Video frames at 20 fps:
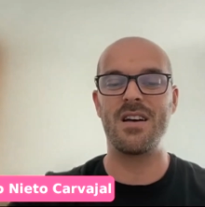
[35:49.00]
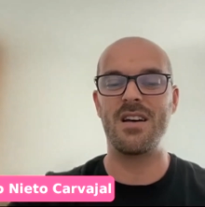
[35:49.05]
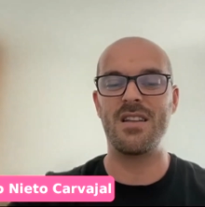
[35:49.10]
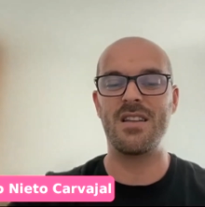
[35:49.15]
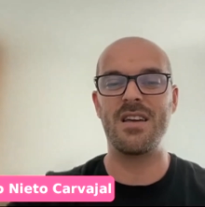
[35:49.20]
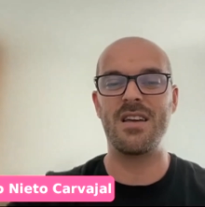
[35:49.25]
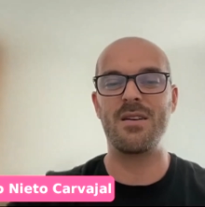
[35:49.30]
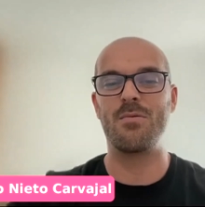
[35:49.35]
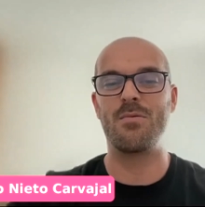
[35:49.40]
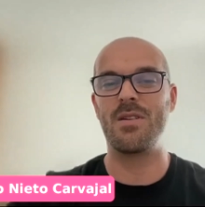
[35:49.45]

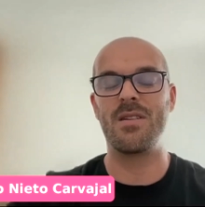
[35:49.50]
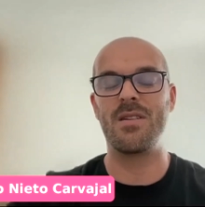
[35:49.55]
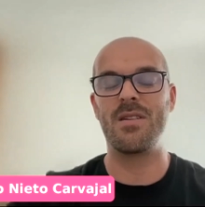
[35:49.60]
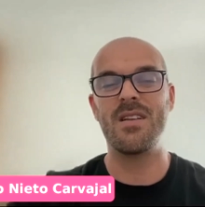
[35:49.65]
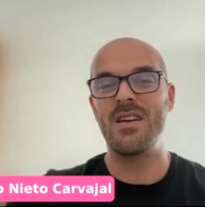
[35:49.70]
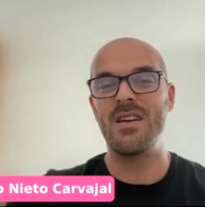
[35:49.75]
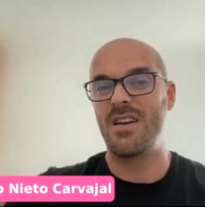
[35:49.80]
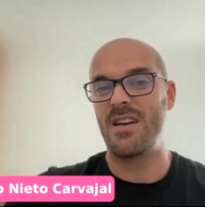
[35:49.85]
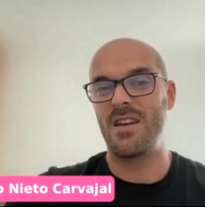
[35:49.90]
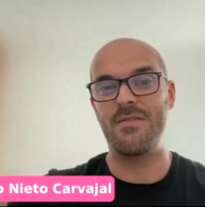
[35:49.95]
they will,
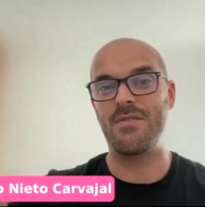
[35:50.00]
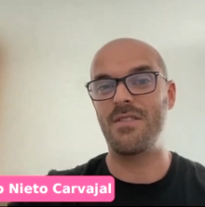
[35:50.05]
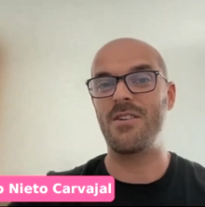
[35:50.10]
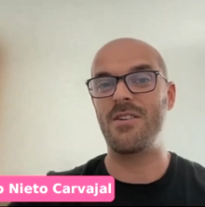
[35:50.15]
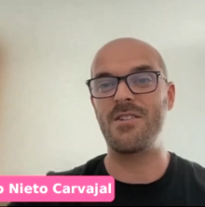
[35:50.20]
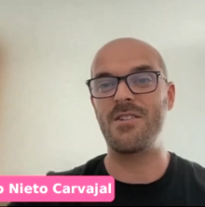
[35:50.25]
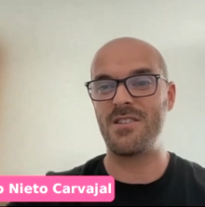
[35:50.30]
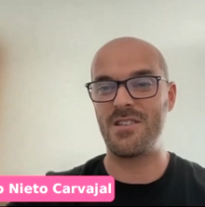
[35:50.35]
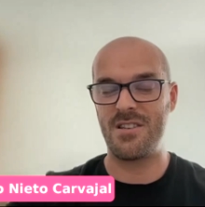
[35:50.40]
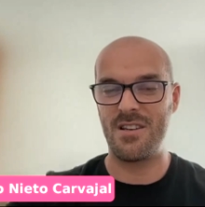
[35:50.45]
if there
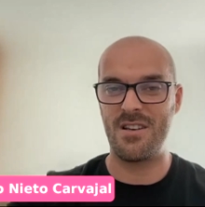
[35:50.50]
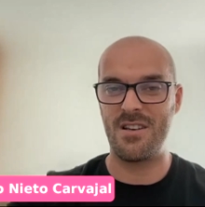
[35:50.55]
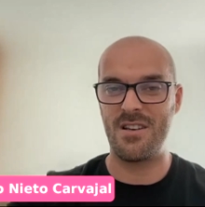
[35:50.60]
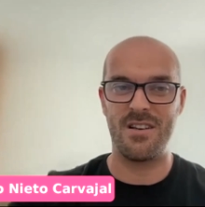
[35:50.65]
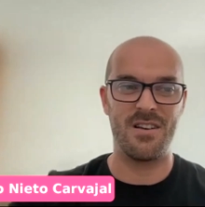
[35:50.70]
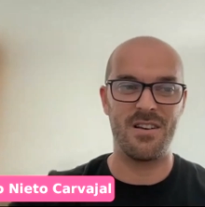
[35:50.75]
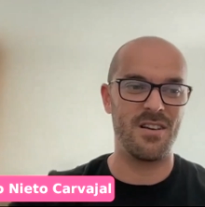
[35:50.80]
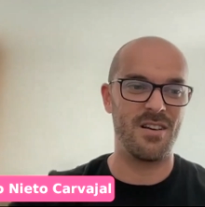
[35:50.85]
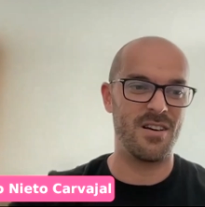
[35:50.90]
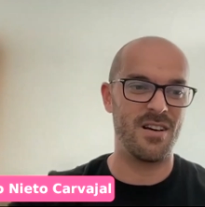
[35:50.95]
is
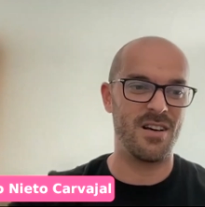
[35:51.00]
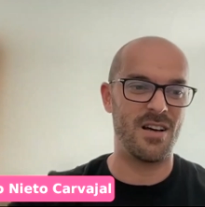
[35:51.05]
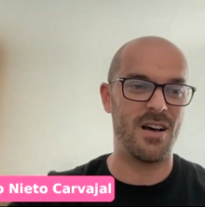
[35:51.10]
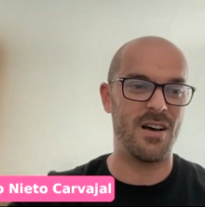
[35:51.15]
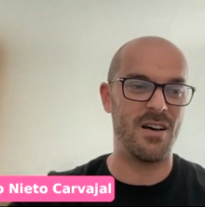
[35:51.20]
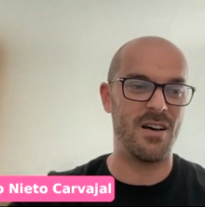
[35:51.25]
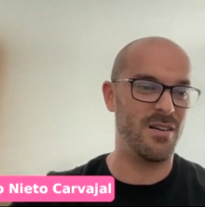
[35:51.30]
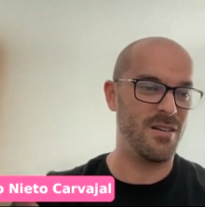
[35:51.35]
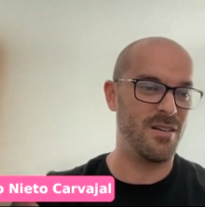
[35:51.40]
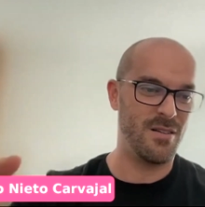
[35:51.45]

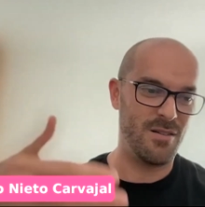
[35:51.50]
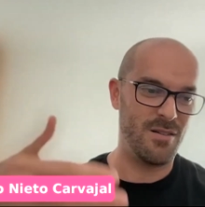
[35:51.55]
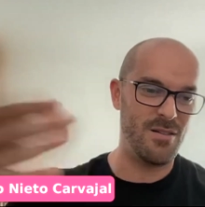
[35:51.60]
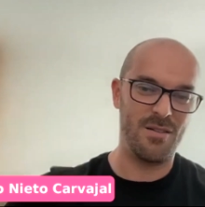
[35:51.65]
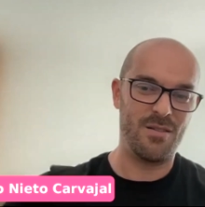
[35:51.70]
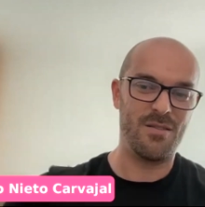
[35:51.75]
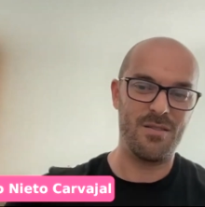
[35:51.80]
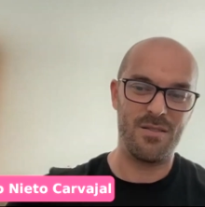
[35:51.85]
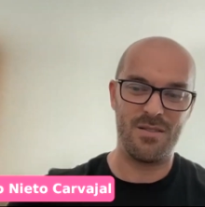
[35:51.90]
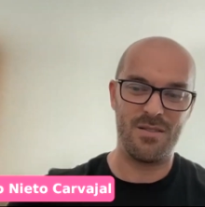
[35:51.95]
VAT
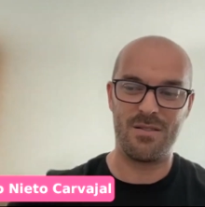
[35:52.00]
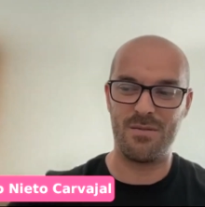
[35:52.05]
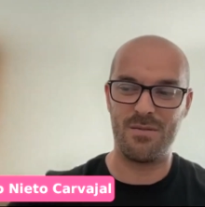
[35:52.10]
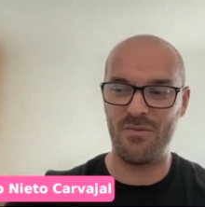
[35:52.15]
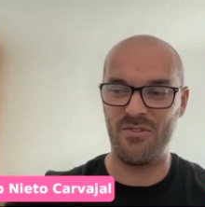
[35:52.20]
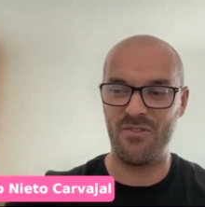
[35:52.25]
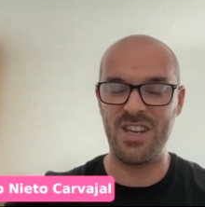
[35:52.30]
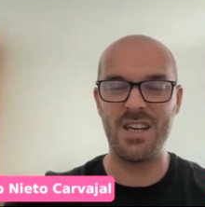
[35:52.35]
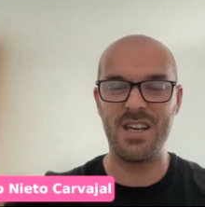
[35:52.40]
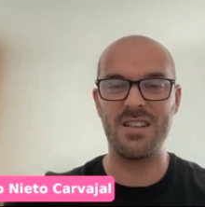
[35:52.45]

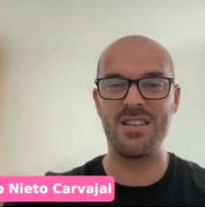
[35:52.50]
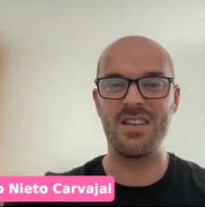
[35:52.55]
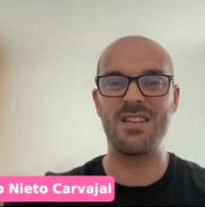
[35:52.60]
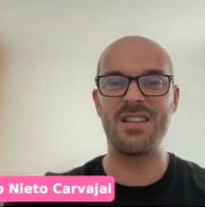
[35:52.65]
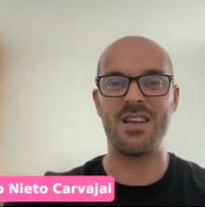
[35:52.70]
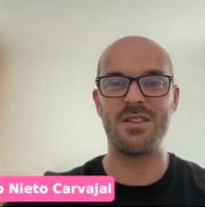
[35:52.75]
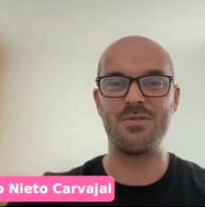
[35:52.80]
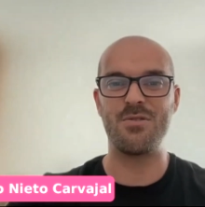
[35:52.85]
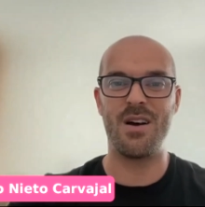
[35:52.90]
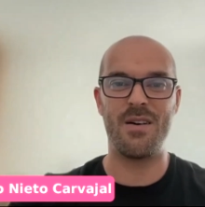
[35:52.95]

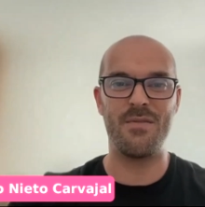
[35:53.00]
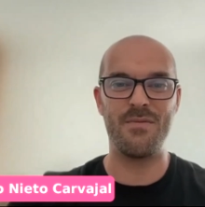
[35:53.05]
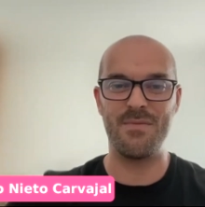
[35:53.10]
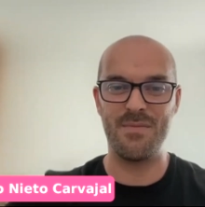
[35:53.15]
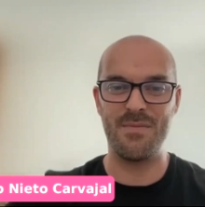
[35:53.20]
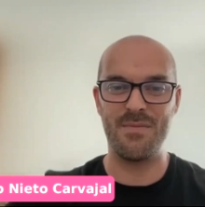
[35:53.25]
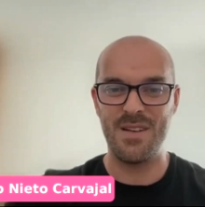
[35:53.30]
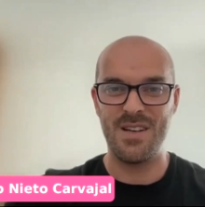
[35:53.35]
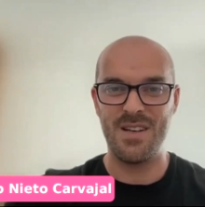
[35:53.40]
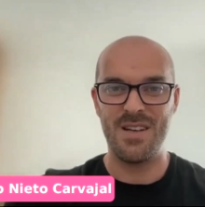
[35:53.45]
that you have
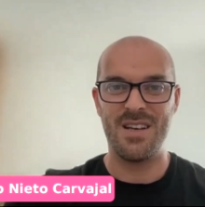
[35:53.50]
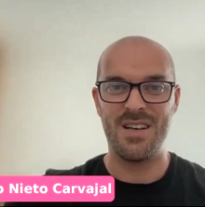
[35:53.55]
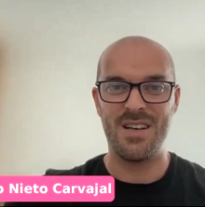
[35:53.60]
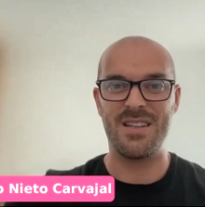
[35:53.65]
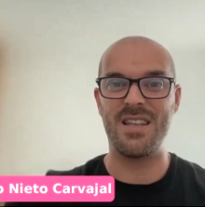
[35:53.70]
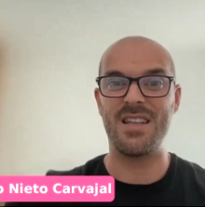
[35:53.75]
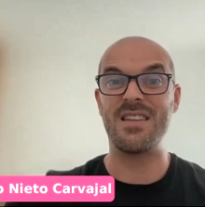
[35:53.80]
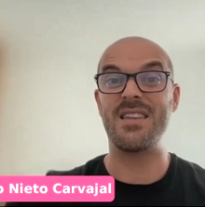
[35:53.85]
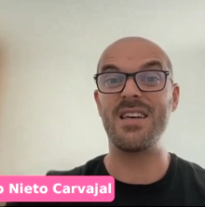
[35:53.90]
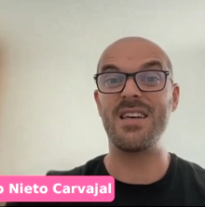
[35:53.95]

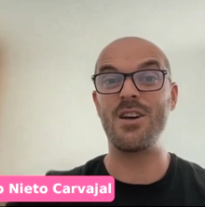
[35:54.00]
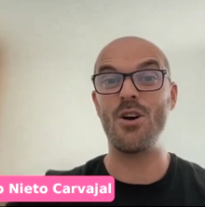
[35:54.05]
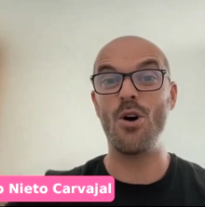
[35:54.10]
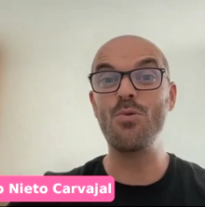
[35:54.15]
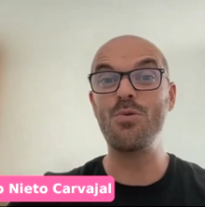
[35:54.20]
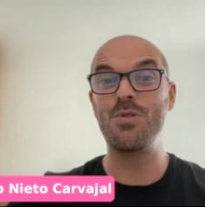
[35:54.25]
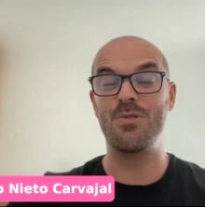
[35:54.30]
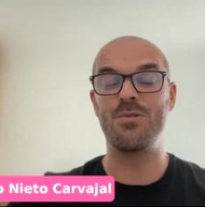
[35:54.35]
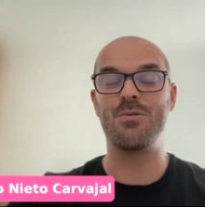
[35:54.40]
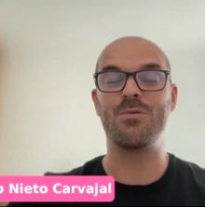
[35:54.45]
that they owe
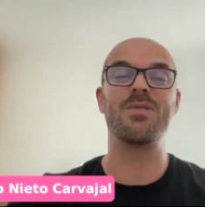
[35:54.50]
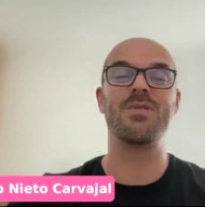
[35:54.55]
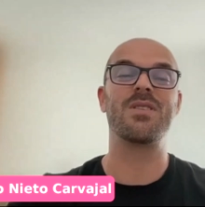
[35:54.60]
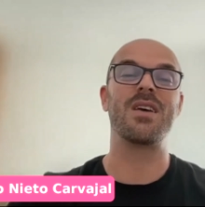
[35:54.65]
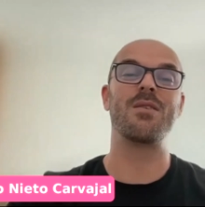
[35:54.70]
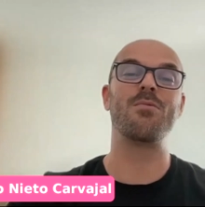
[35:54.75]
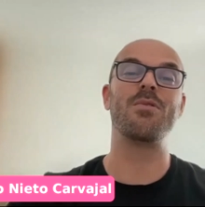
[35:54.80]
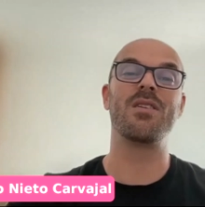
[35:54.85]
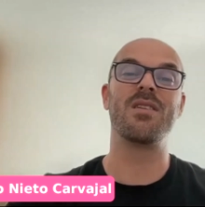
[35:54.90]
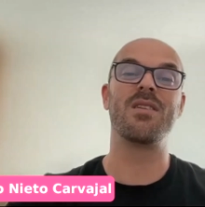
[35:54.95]
you, they
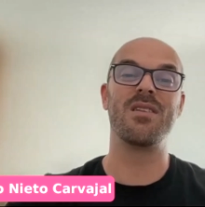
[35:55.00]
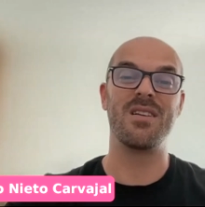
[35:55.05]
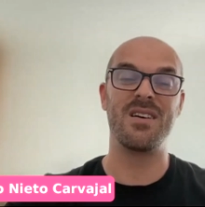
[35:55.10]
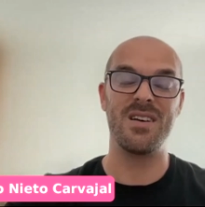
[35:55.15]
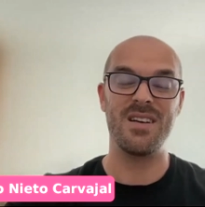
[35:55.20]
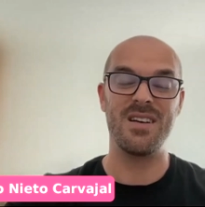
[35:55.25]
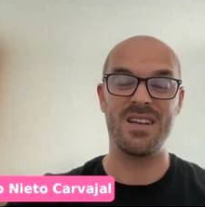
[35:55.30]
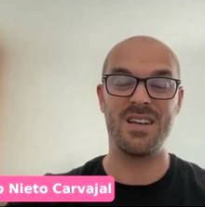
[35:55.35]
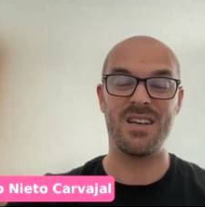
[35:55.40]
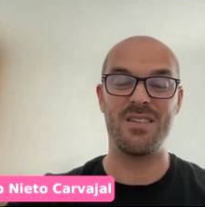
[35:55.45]
will
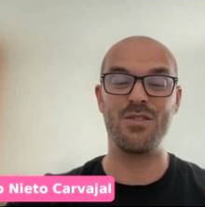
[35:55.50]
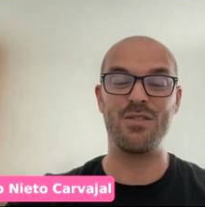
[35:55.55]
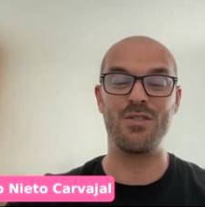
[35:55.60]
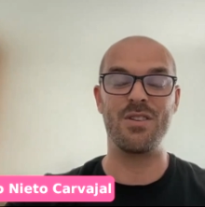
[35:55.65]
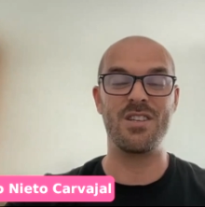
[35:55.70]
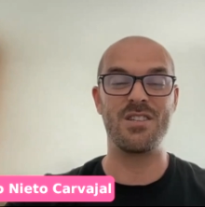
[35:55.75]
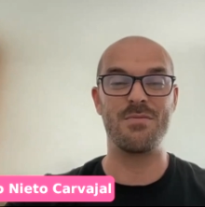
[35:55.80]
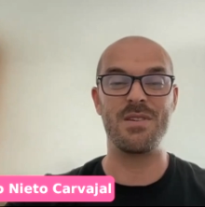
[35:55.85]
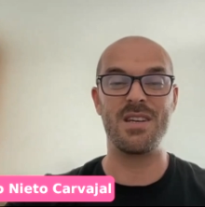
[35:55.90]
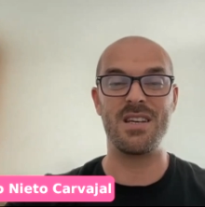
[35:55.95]
give you
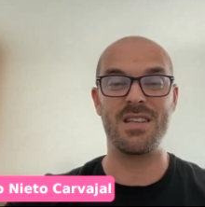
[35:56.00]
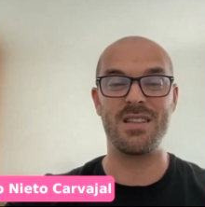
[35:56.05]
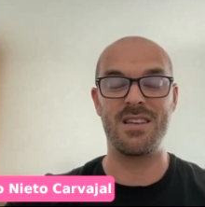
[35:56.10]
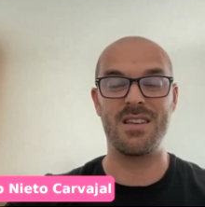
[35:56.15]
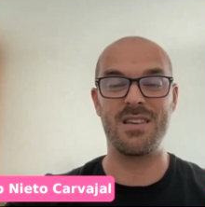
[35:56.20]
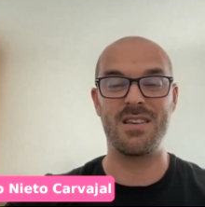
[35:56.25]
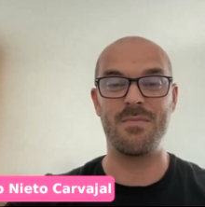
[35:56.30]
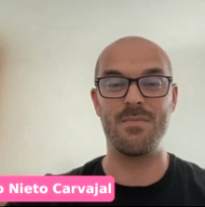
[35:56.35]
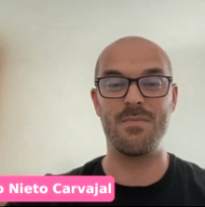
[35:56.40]
this VAT.